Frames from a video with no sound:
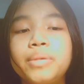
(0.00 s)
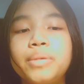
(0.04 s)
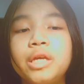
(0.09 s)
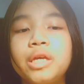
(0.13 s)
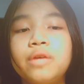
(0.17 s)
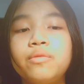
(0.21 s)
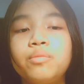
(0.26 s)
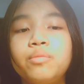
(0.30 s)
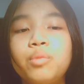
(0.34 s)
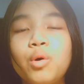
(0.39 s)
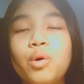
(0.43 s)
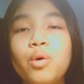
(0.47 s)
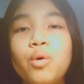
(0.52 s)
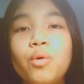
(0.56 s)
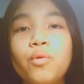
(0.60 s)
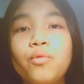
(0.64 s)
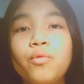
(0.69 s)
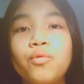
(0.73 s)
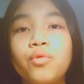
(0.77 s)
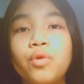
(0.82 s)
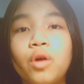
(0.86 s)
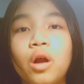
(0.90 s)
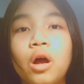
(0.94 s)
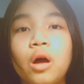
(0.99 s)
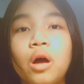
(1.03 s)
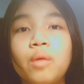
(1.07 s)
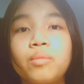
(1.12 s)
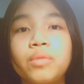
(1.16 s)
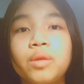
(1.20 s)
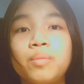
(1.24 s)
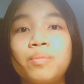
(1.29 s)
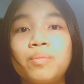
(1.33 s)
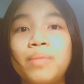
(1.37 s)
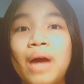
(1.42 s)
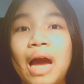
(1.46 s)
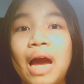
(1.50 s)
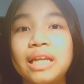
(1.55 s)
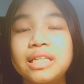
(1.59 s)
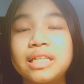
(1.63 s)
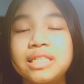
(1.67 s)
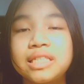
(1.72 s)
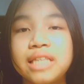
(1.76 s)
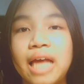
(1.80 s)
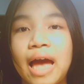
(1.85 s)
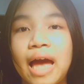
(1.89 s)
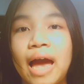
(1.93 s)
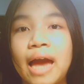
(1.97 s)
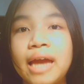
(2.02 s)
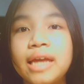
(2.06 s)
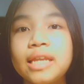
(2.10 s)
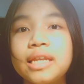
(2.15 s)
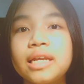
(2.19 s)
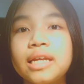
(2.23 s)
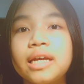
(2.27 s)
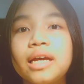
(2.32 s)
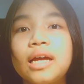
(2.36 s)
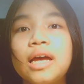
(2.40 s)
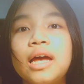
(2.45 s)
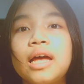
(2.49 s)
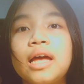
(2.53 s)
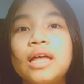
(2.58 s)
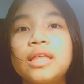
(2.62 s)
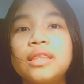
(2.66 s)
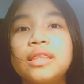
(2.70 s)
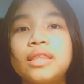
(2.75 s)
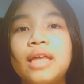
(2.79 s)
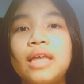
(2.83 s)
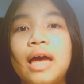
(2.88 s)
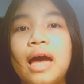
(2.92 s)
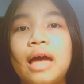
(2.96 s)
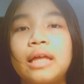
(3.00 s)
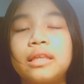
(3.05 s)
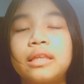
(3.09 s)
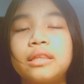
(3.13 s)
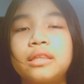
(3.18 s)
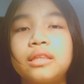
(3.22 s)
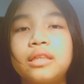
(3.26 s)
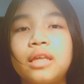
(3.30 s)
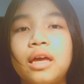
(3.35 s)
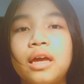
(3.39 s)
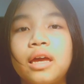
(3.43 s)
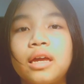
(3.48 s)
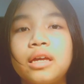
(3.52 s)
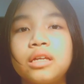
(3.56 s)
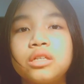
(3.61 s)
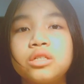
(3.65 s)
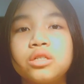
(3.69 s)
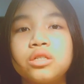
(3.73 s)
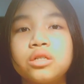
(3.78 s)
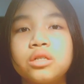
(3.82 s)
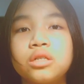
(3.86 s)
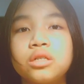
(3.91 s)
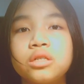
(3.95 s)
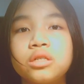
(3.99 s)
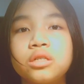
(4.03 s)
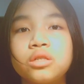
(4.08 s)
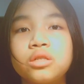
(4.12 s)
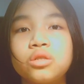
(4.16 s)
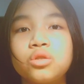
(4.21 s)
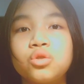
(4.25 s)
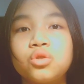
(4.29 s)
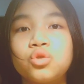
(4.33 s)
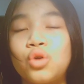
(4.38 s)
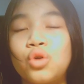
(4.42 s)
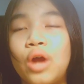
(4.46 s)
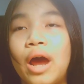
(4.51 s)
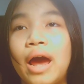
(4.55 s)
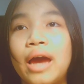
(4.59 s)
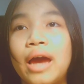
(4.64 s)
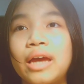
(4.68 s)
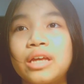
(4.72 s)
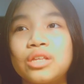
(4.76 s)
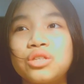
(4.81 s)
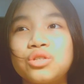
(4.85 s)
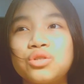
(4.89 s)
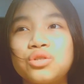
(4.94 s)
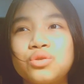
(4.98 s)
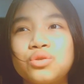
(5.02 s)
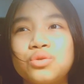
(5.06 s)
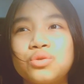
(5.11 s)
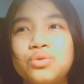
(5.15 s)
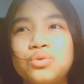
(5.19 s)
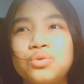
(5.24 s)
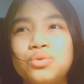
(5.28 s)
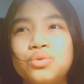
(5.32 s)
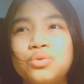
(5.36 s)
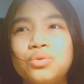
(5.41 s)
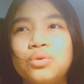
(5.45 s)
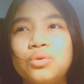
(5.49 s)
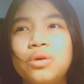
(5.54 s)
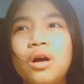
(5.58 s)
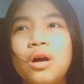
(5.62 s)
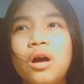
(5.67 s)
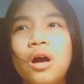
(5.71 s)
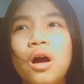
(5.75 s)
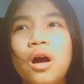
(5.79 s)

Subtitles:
people from the bad side that they just try to